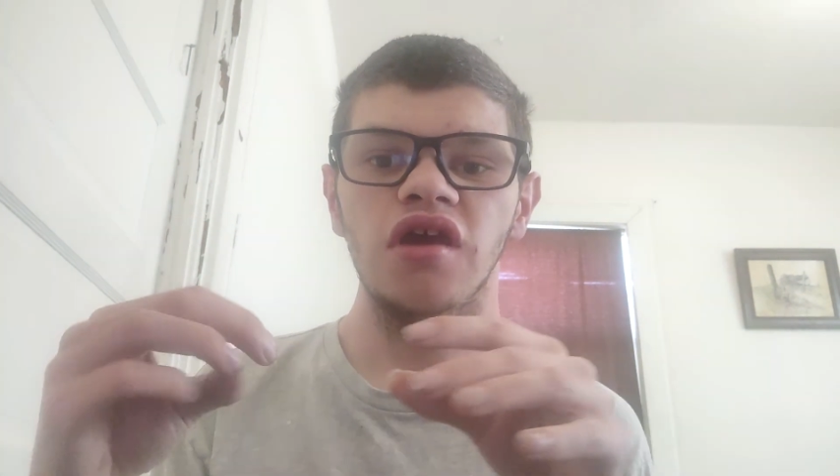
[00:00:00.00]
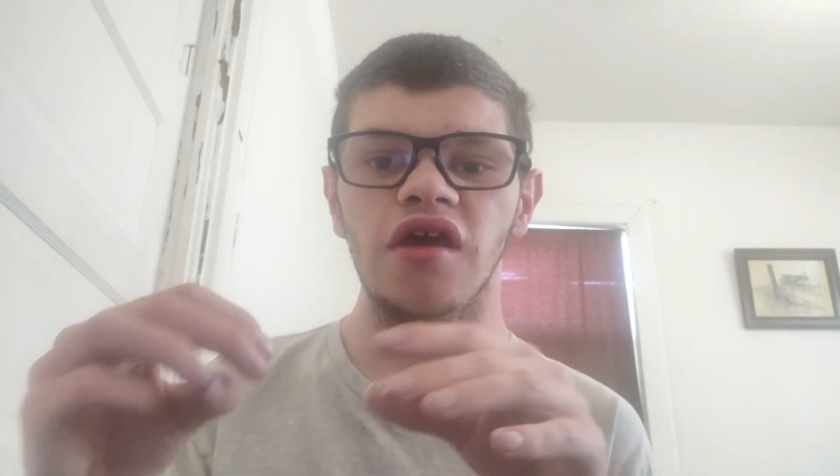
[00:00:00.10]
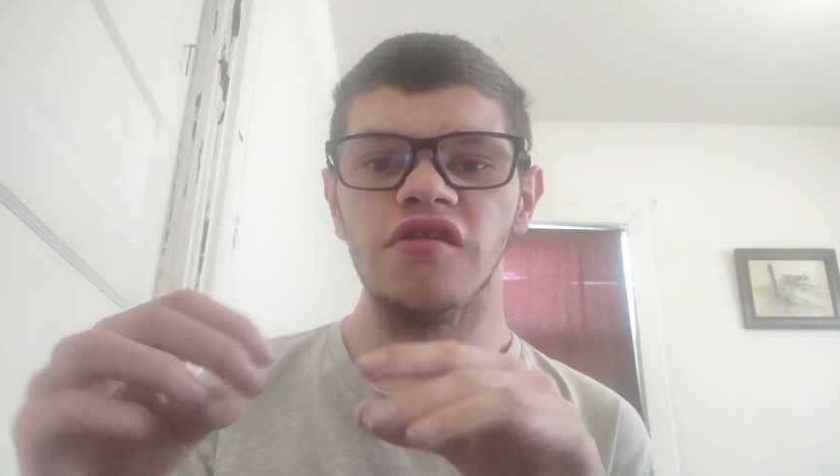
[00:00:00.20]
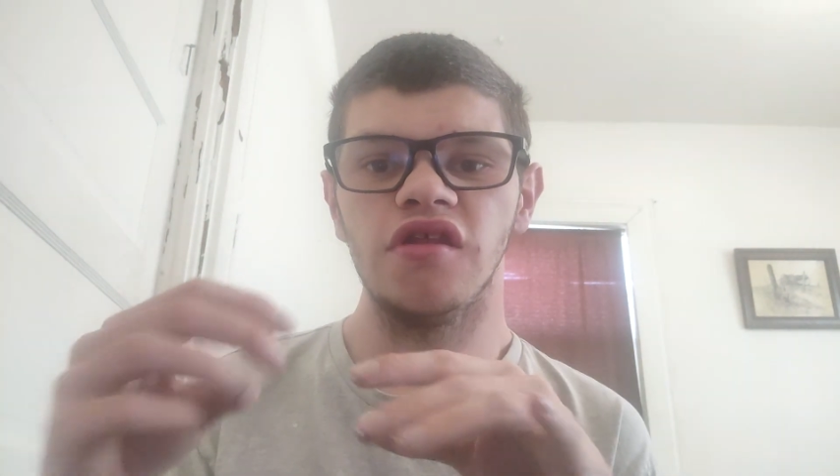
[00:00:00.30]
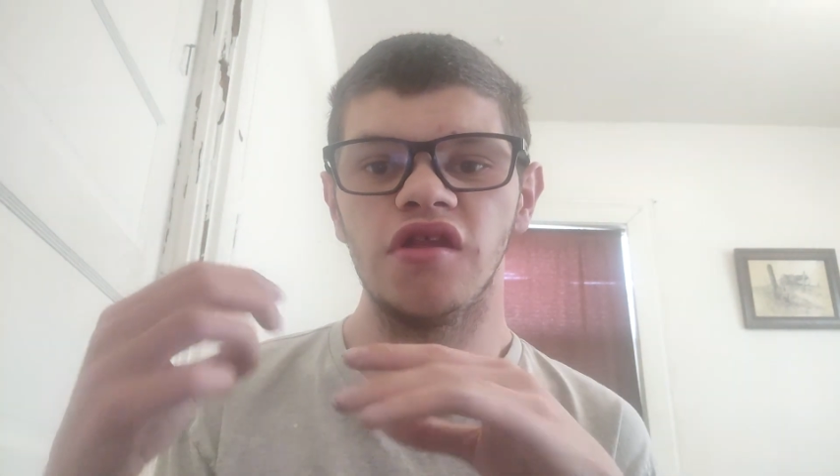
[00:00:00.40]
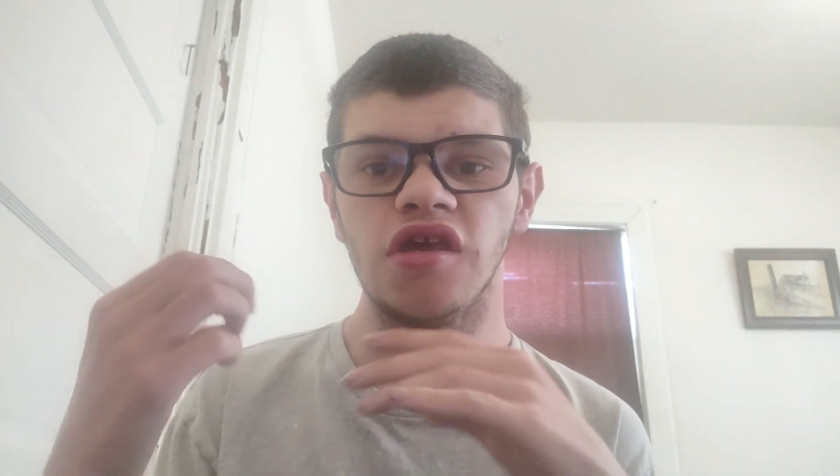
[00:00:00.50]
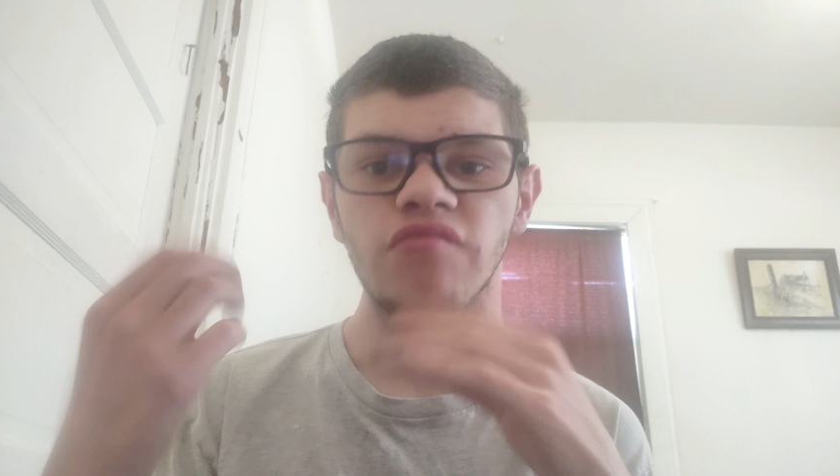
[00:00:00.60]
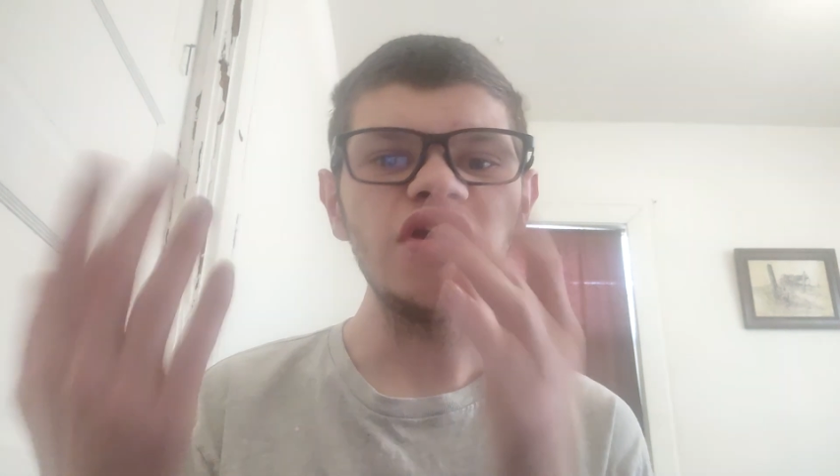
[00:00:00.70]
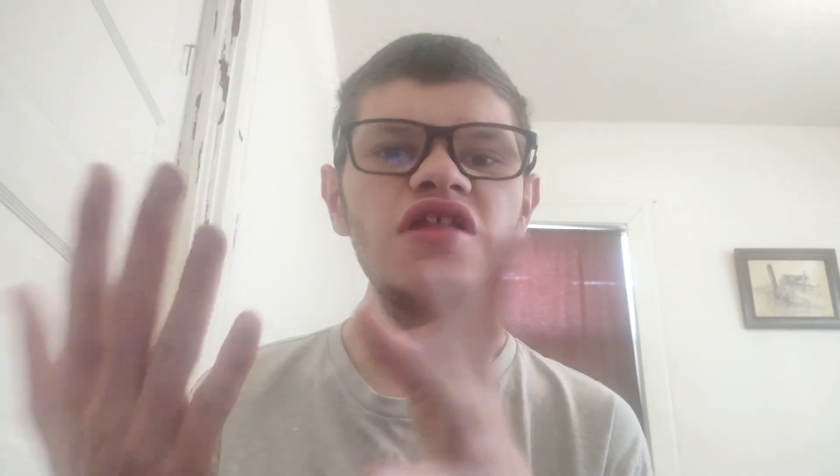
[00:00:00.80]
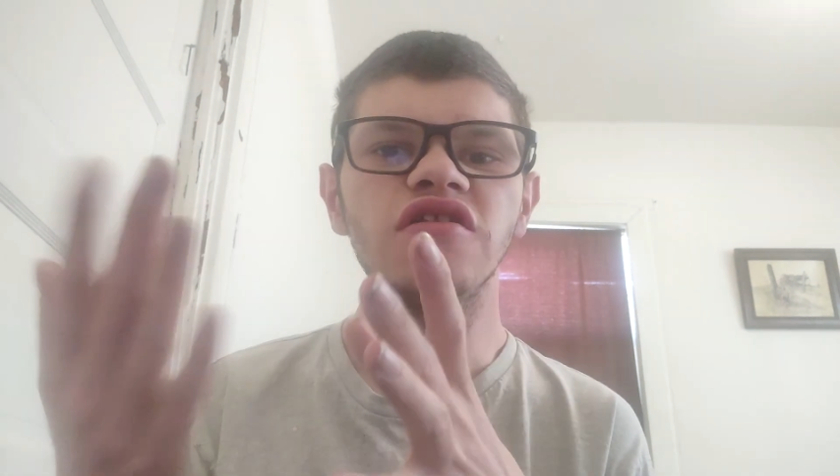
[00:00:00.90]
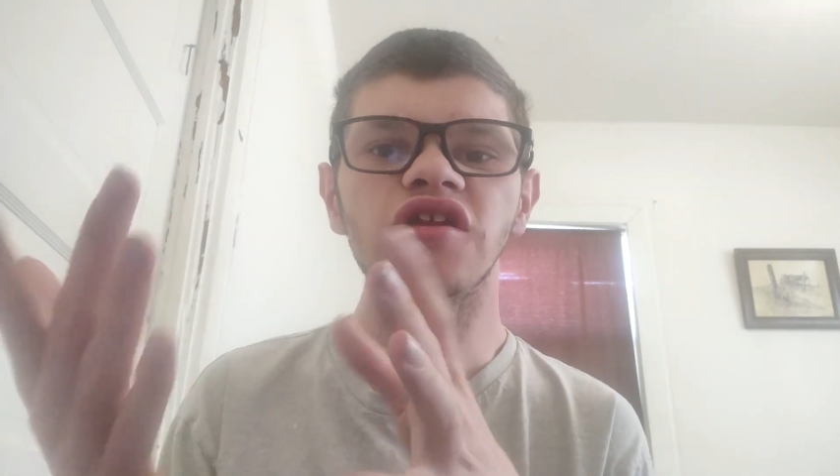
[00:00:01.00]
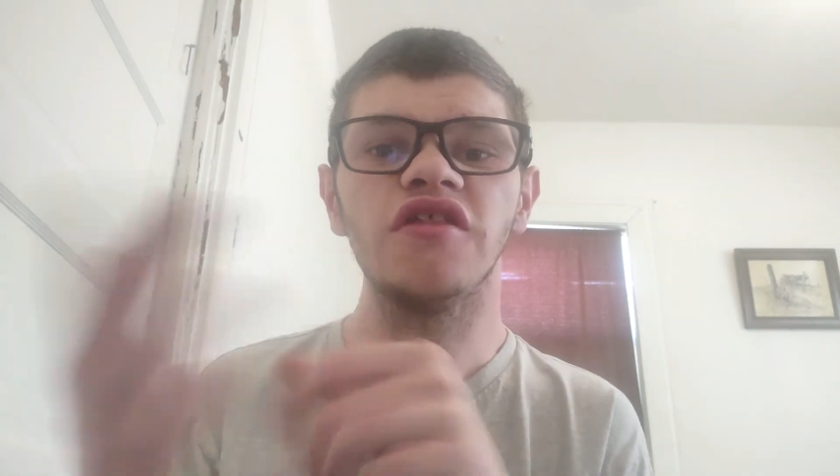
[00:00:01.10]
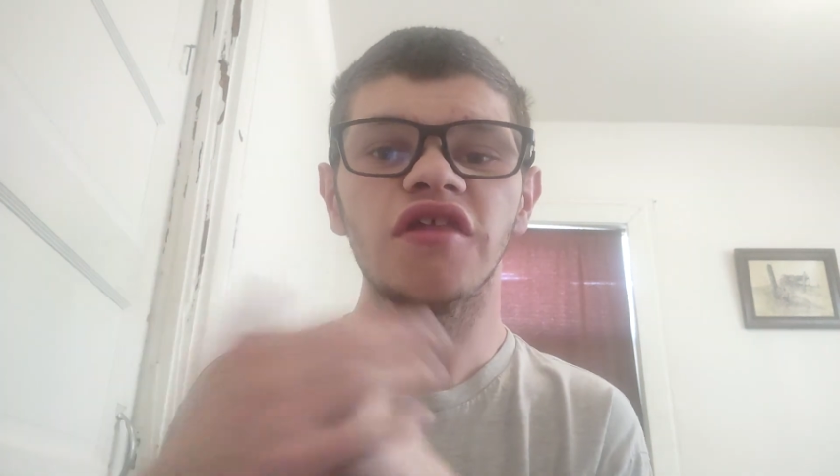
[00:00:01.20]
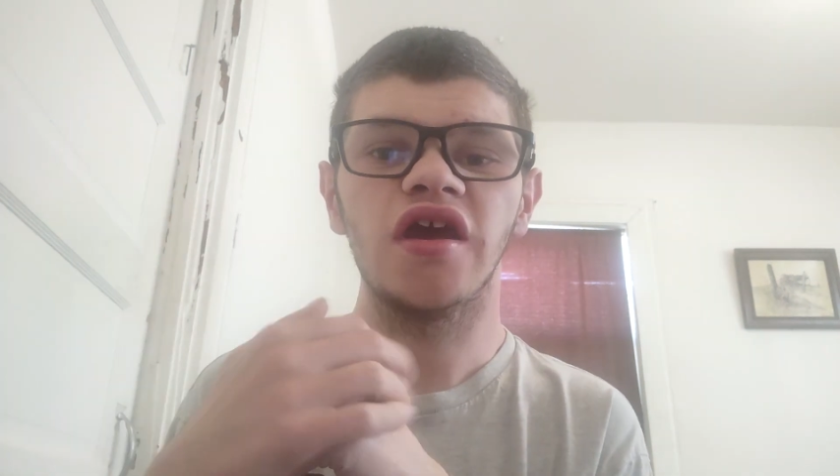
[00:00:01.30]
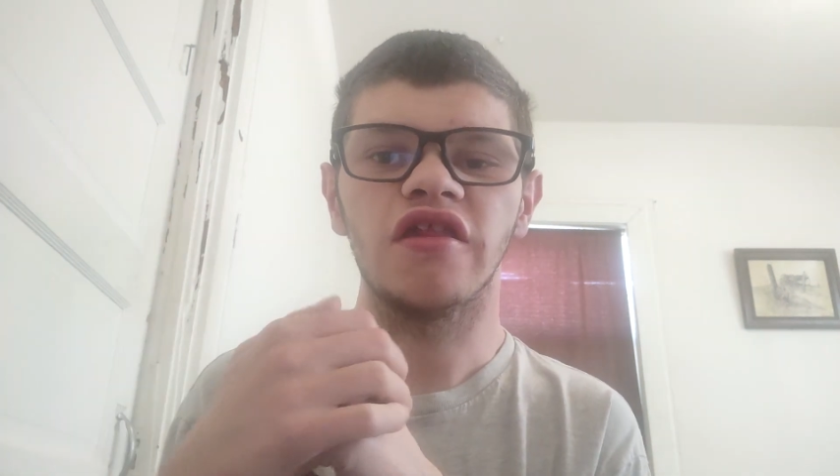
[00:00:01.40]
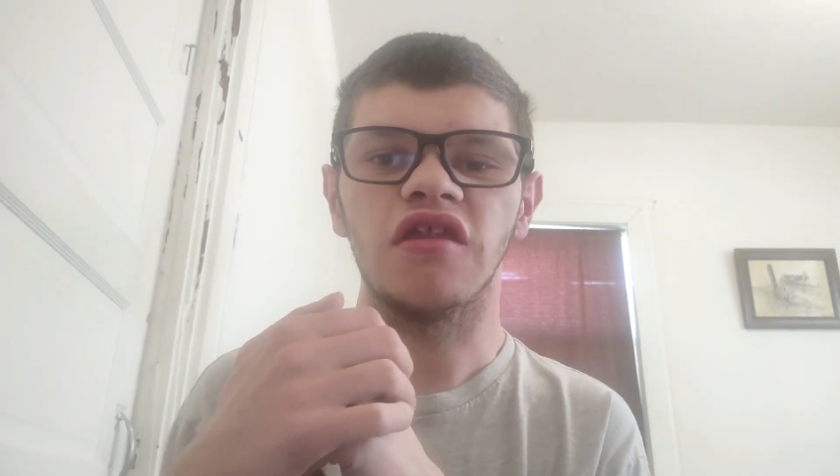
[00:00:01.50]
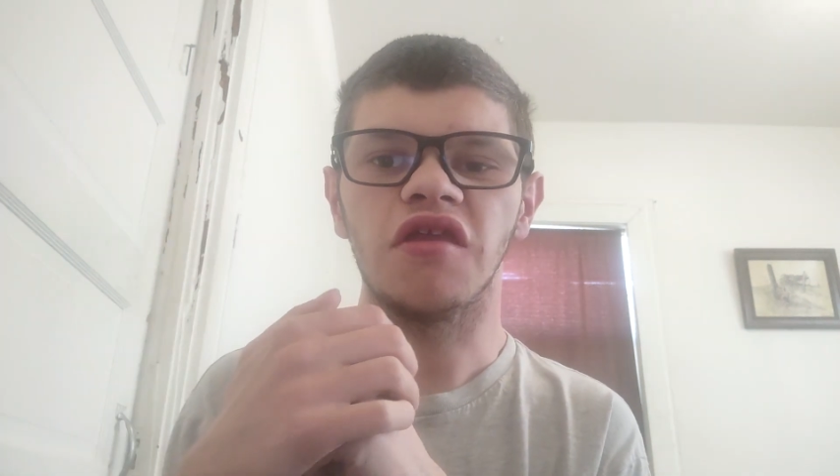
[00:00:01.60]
And then they immediately decided